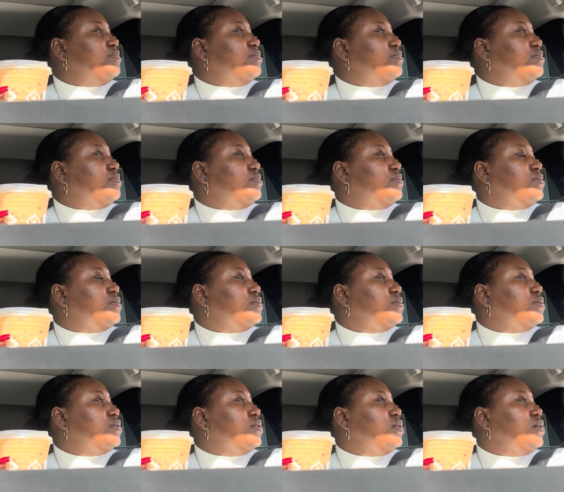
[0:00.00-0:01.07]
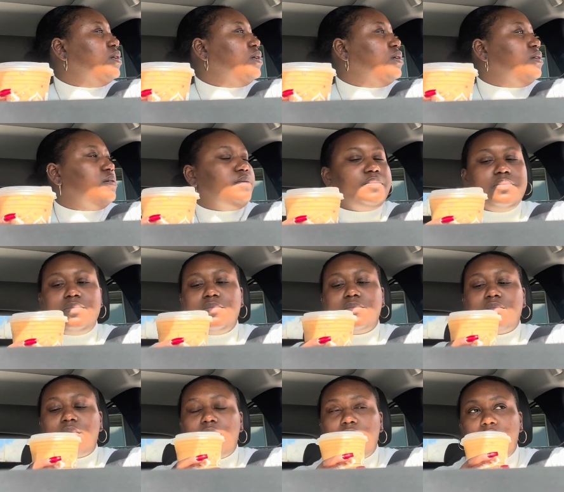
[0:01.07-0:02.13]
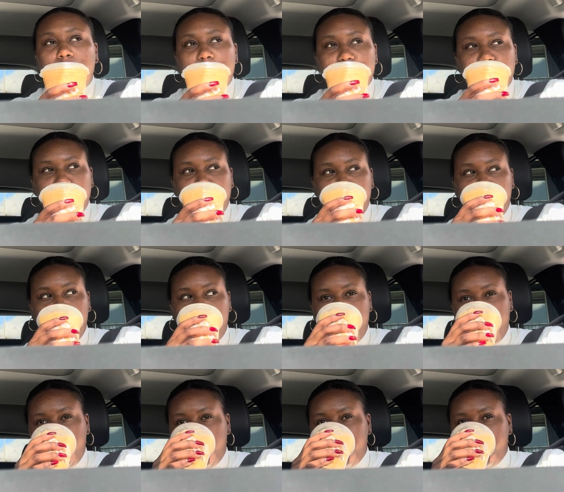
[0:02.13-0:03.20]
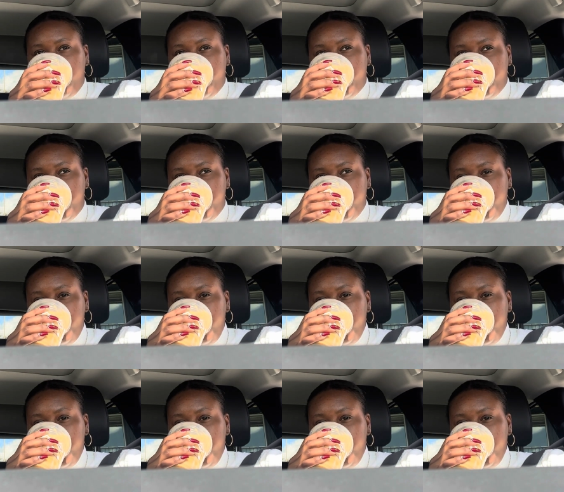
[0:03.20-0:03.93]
No one is speaking in this clip.